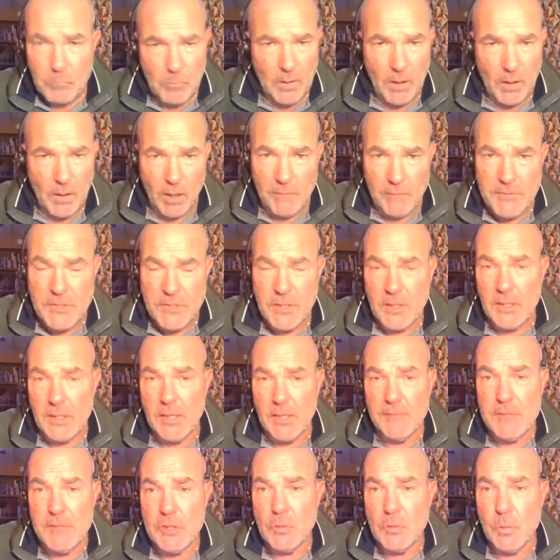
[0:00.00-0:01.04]
Obviously, I'd
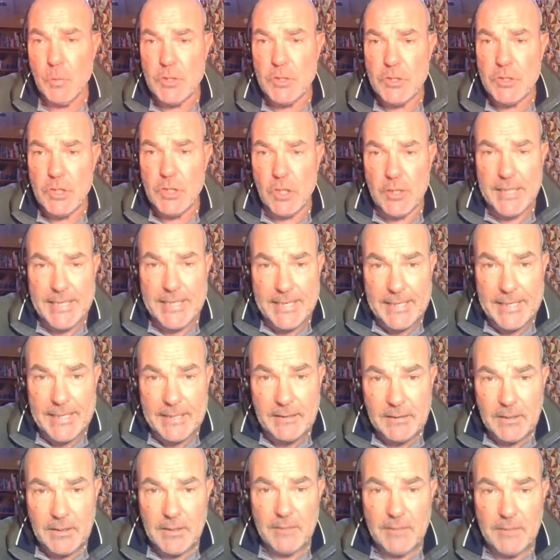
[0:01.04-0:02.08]
love to watch it on here
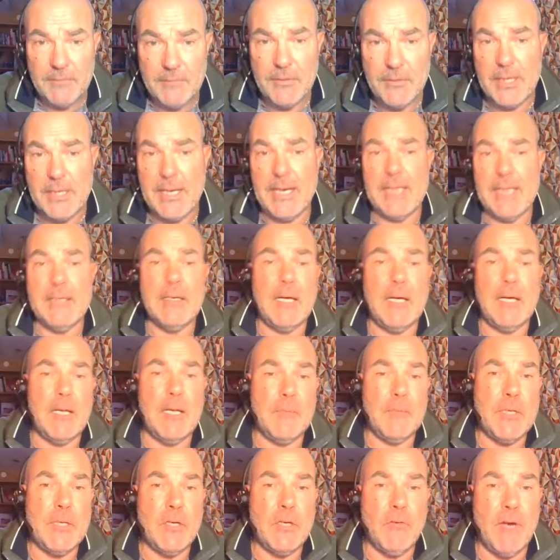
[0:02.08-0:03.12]
if you can. That'd
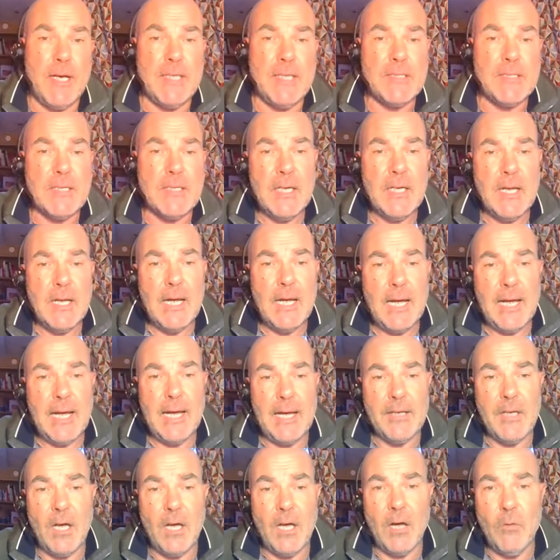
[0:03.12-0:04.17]
be great.
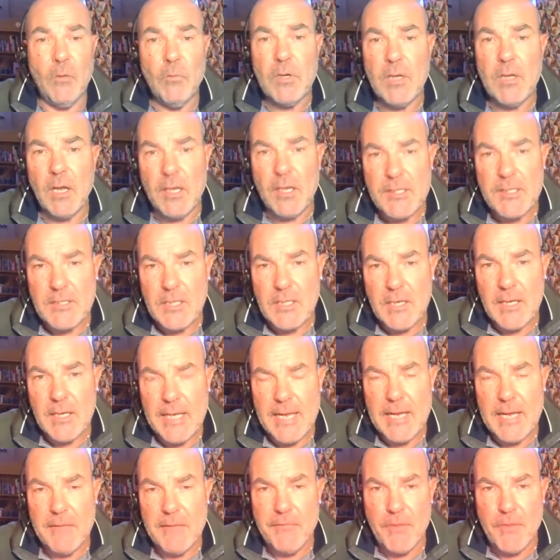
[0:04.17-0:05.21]
And I would like to
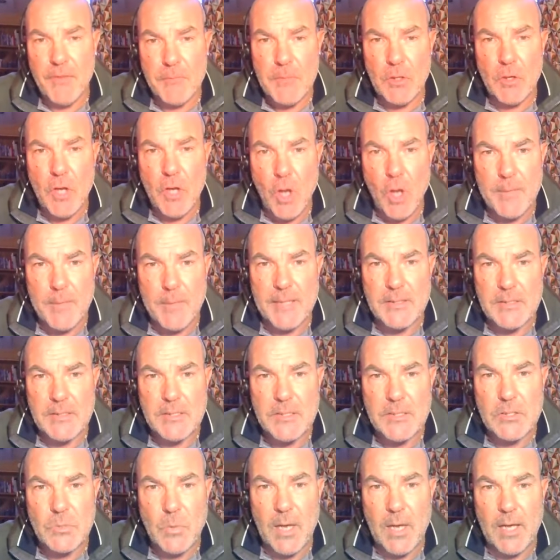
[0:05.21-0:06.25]
hear from your comments
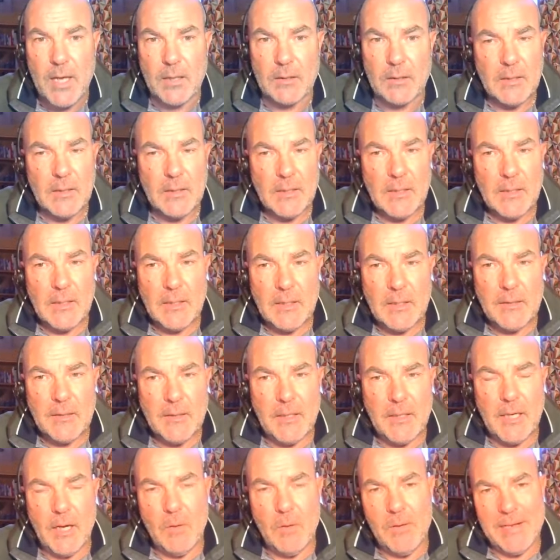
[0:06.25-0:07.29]
as well. You
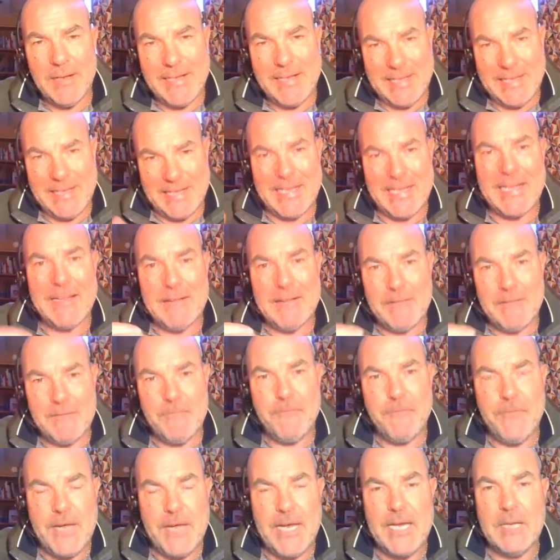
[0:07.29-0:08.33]
know,
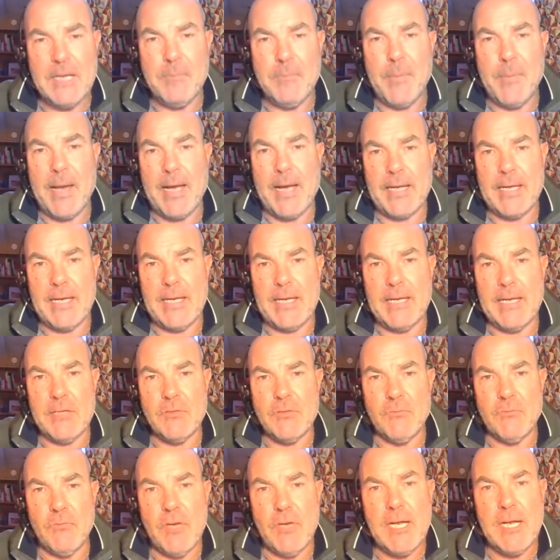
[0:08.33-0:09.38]
feedback is
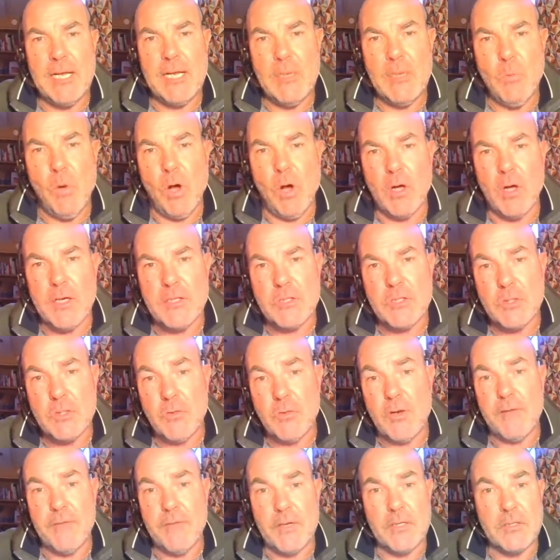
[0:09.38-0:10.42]
really what has
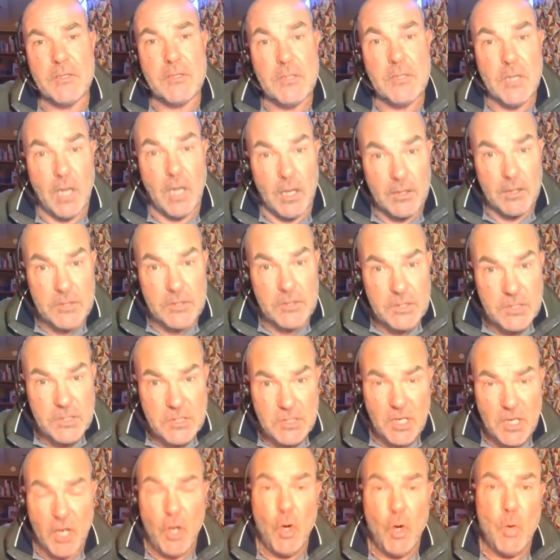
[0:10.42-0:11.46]
driven
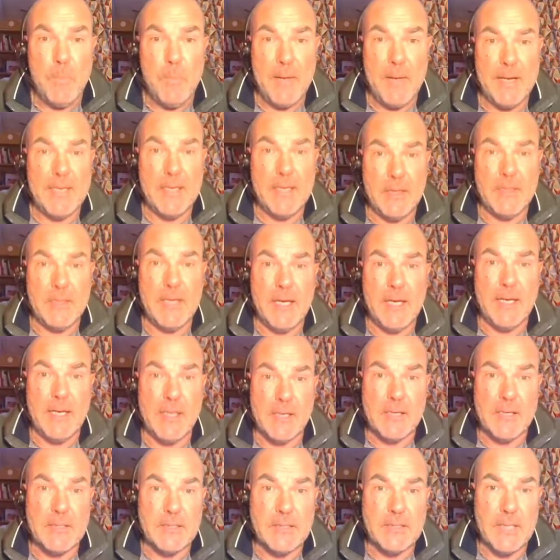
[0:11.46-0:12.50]
so many
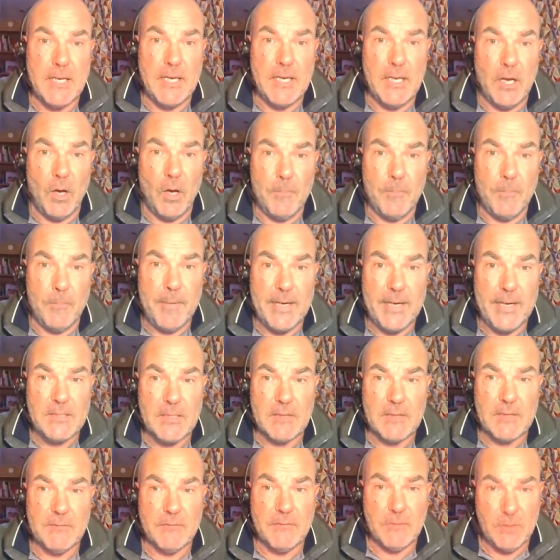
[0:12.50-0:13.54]
things in
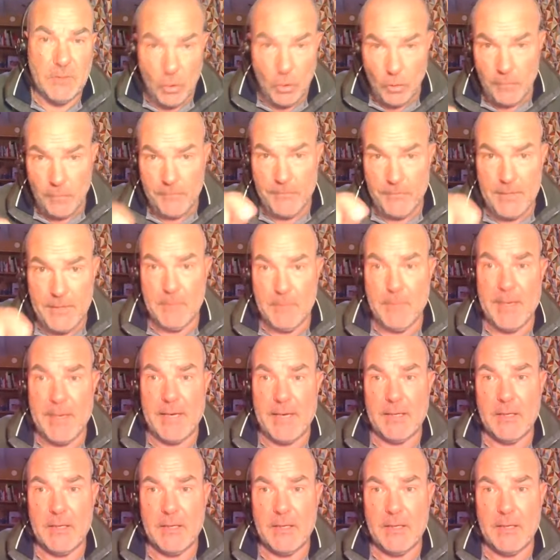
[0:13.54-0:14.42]
OnPassive. Your feedback,